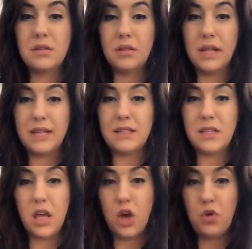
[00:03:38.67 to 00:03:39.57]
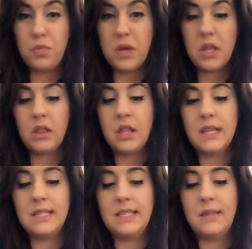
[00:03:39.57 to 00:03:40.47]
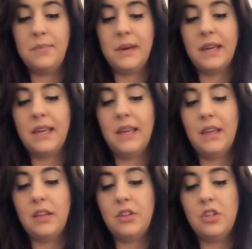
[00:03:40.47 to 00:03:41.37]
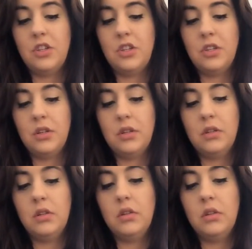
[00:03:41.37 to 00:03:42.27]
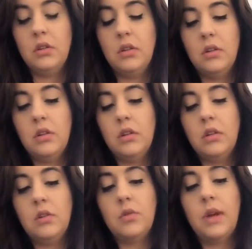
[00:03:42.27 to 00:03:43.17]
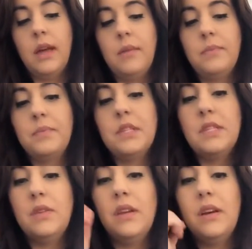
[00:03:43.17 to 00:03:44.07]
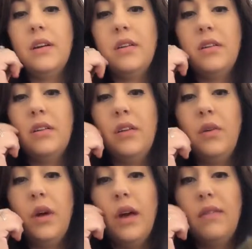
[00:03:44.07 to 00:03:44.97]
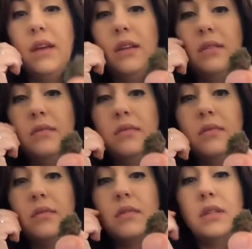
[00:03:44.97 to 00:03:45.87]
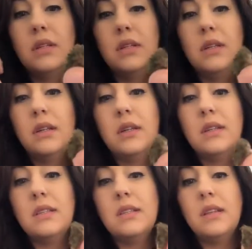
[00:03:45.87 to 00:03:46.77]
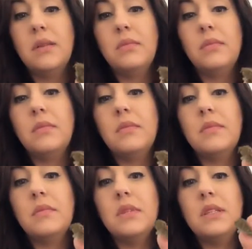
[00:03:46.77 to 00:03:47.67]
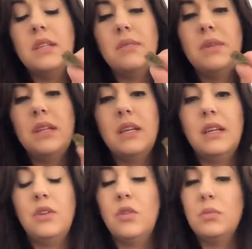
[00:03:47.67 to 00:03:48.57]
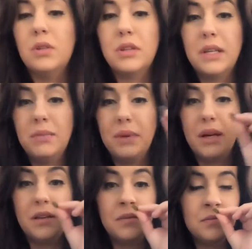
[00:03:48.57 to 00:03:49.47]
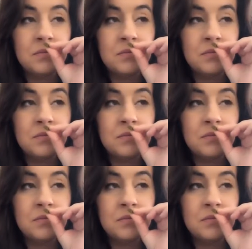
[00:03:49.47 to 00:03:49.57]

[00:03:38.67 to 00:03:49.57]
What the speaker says: So let's open the package. Okay, so there you have it. Some CBD, normal looking bud.